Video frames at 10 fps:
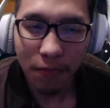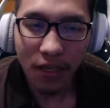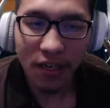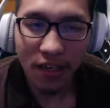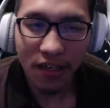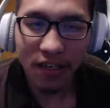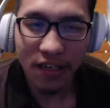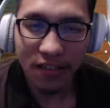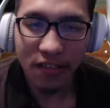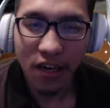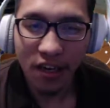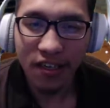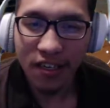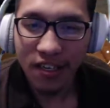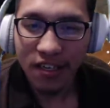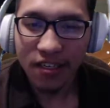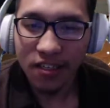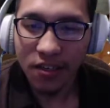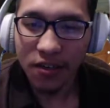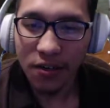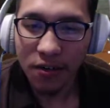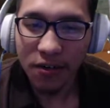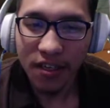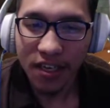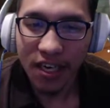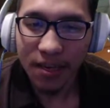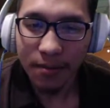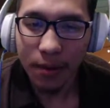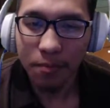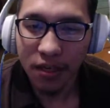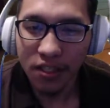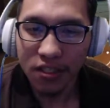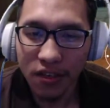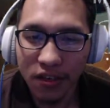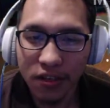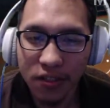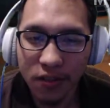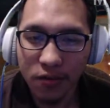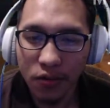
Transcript: uh, uh, done. So, yeah. My punches are all still